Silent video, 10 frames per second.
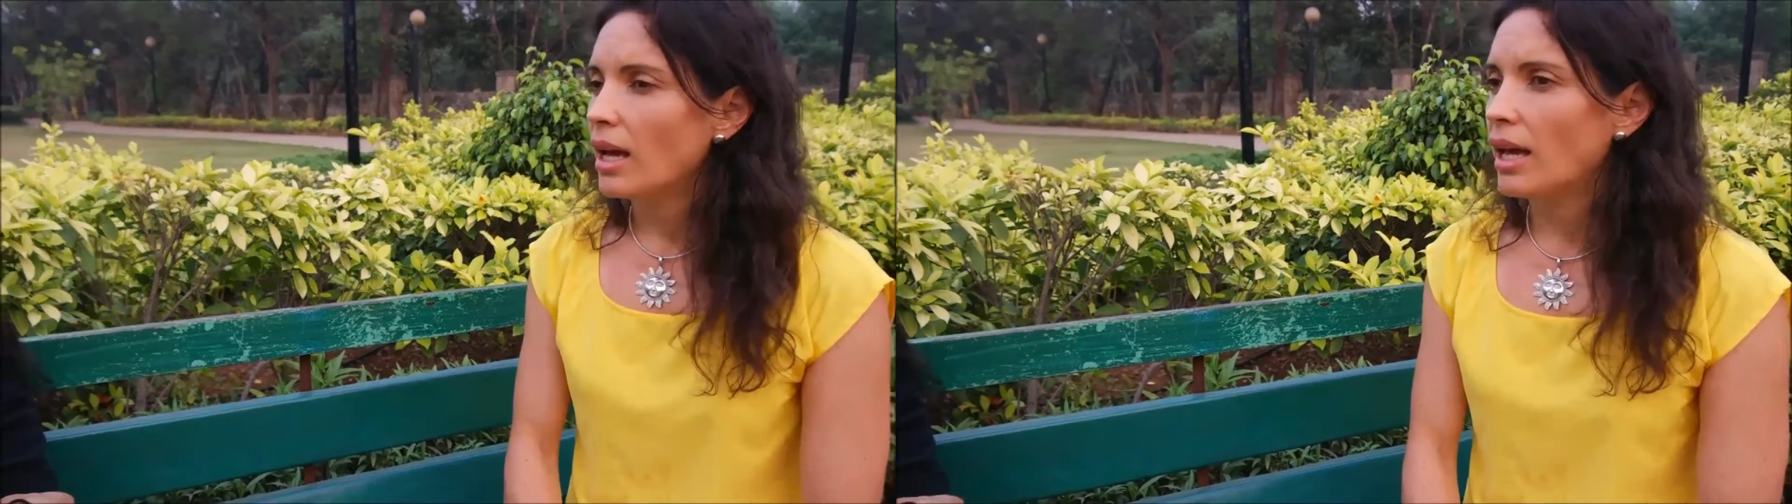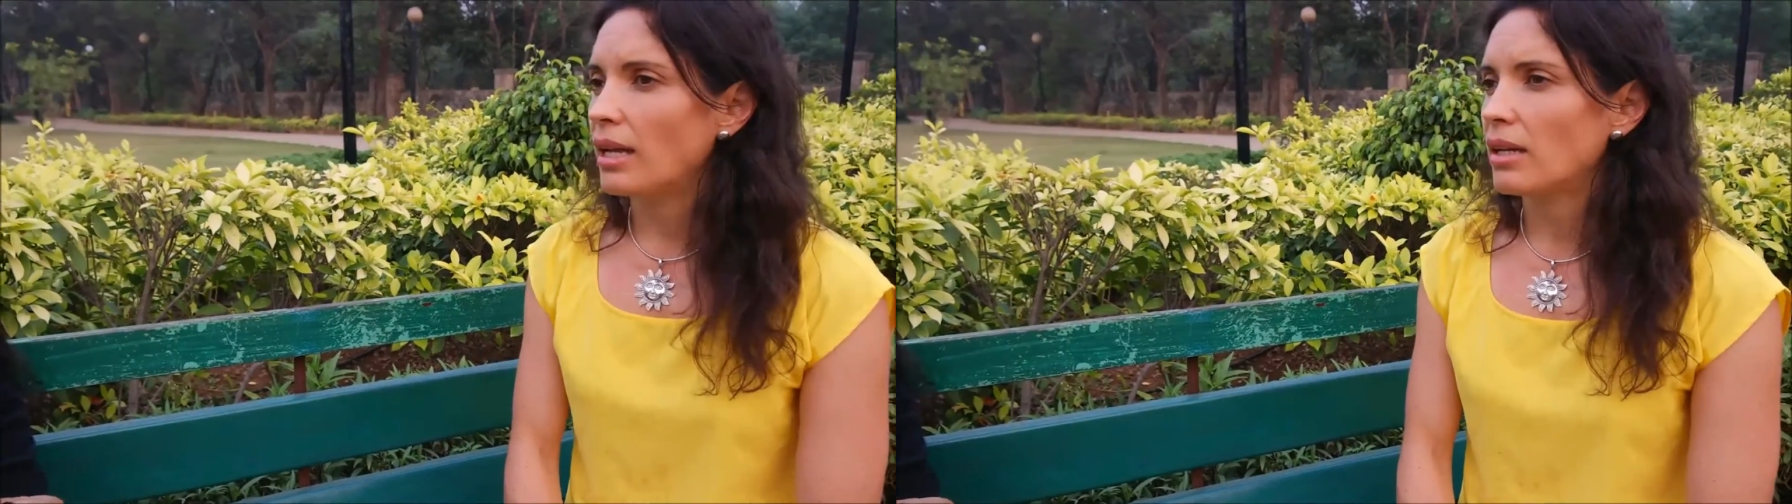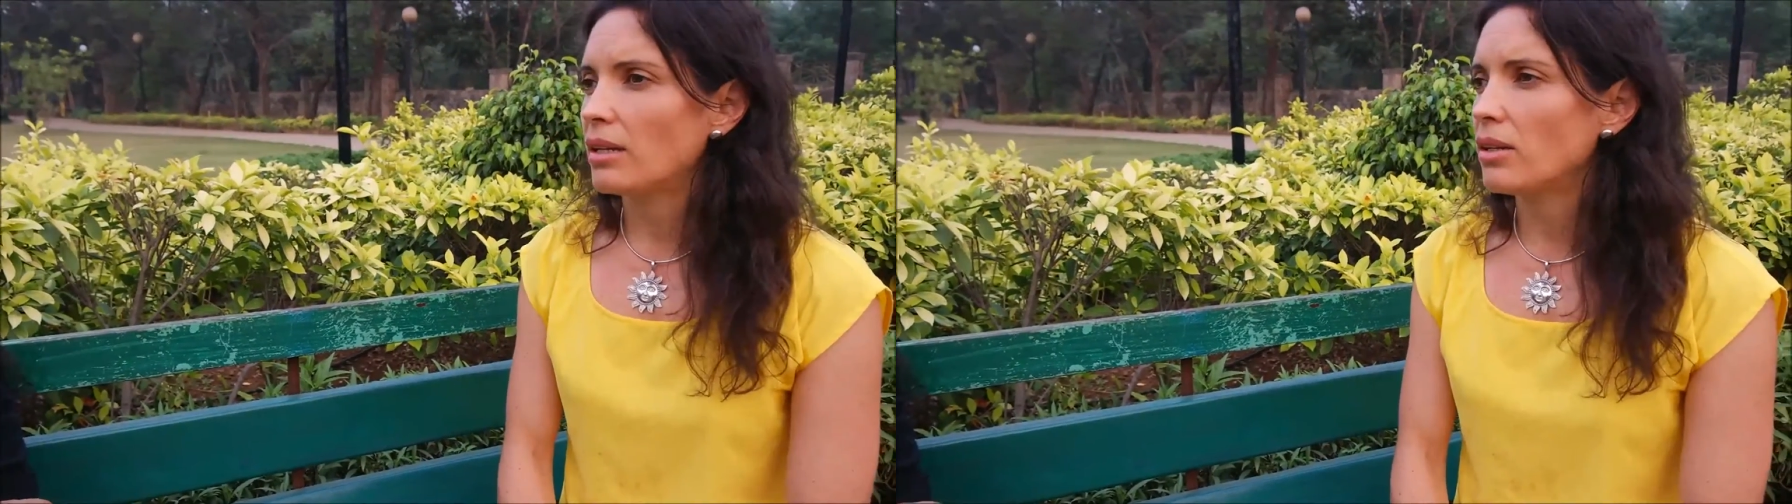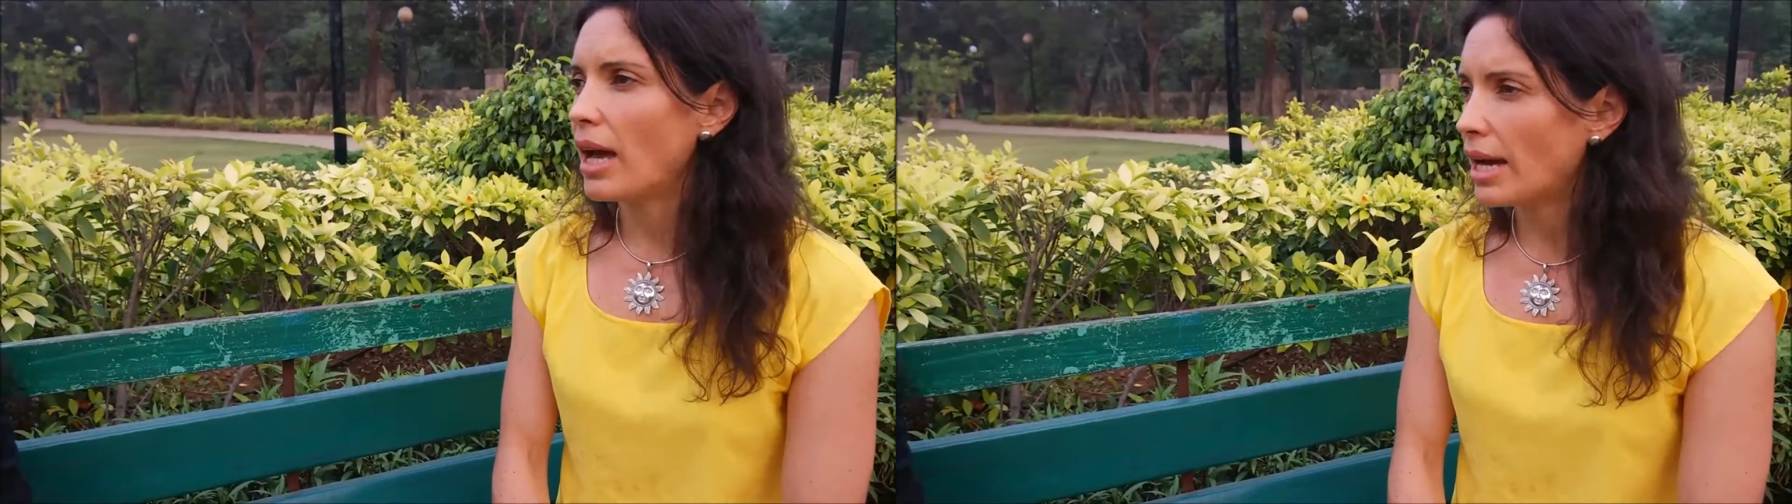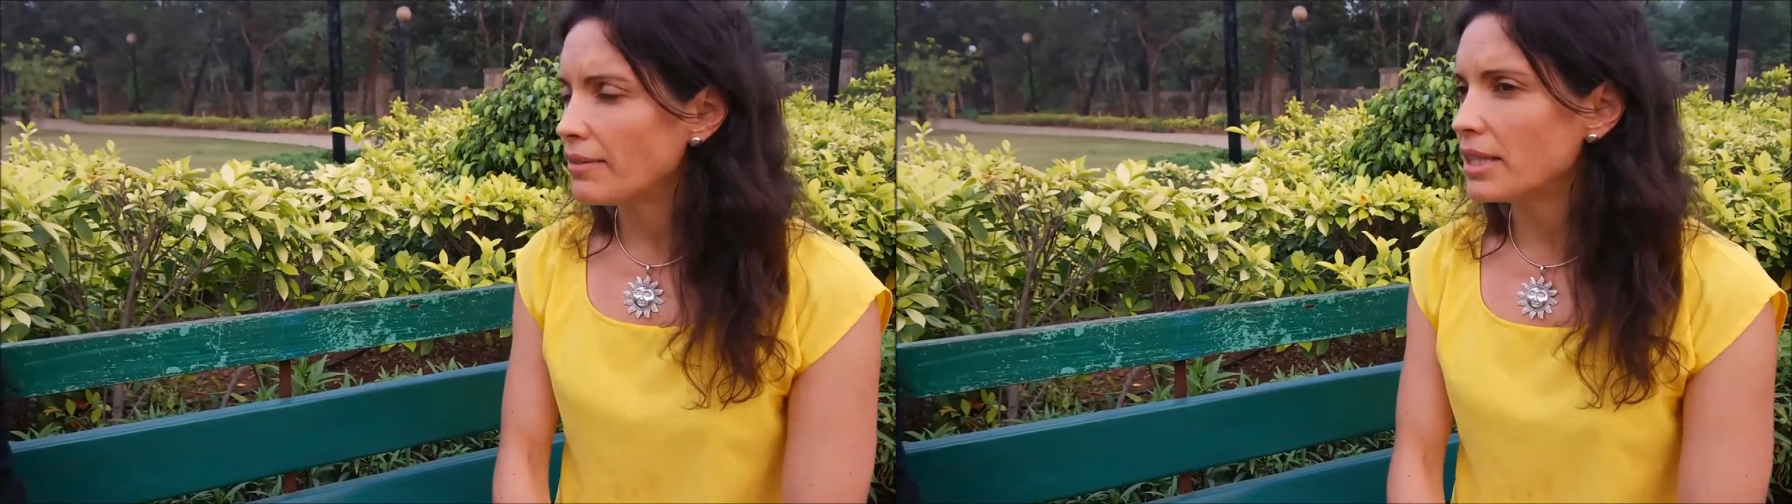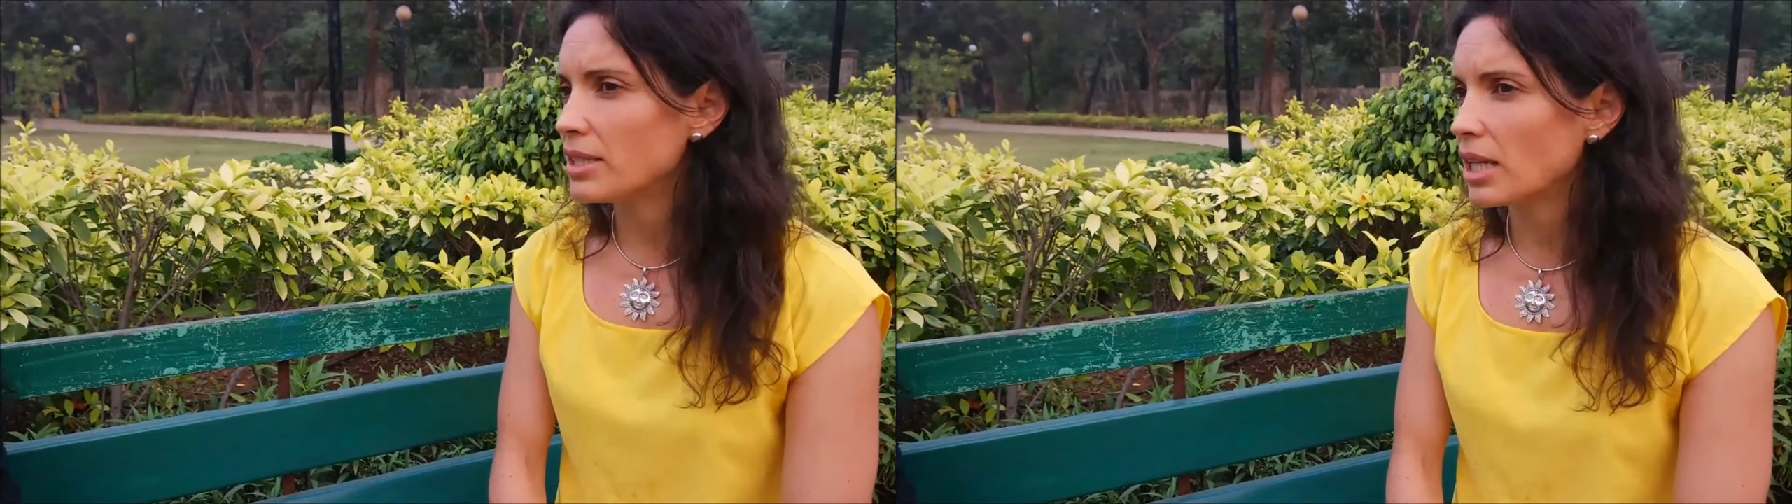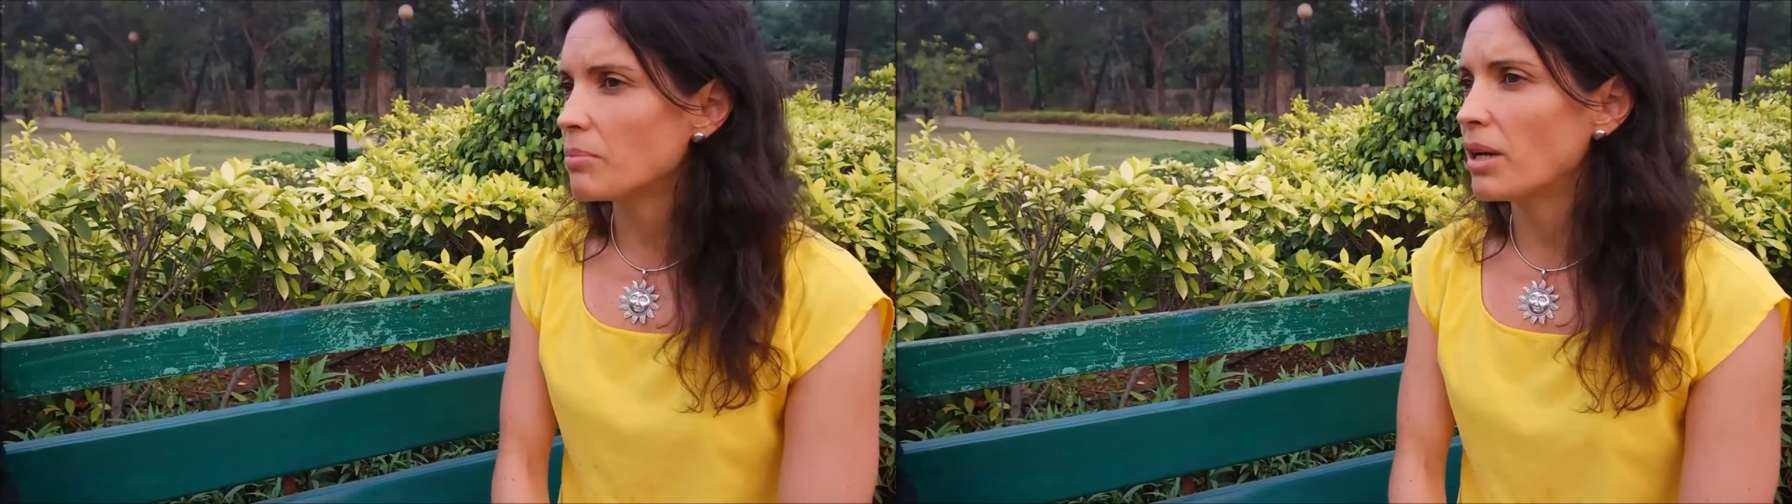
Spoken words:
And to have that checked